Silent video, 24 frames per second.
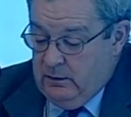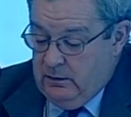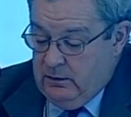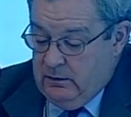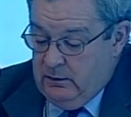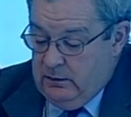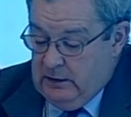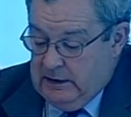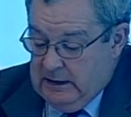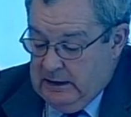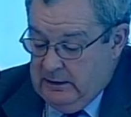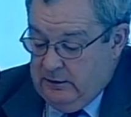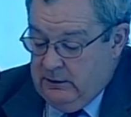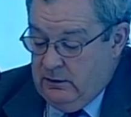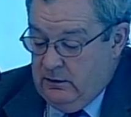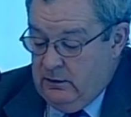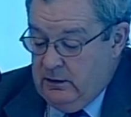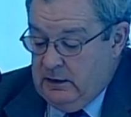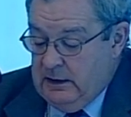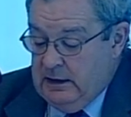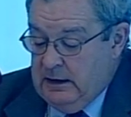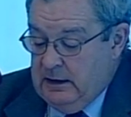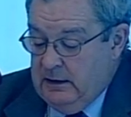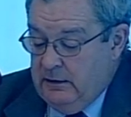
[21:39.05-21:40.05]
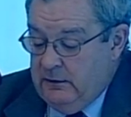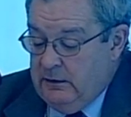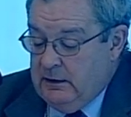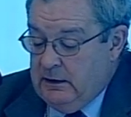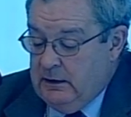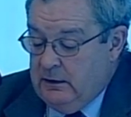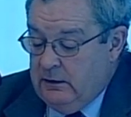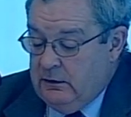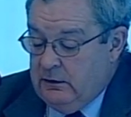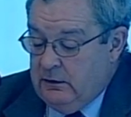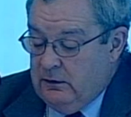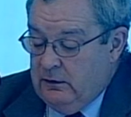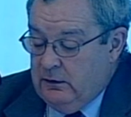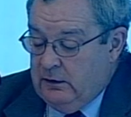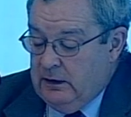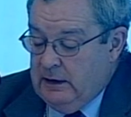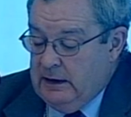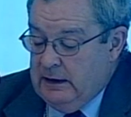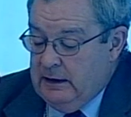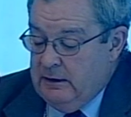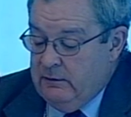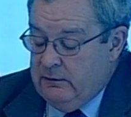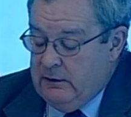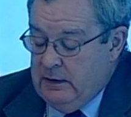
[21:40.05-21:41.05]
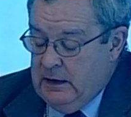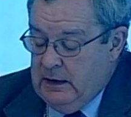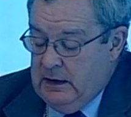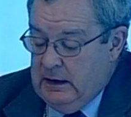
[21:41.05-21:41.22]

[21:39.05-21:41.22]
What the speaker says: related organisations have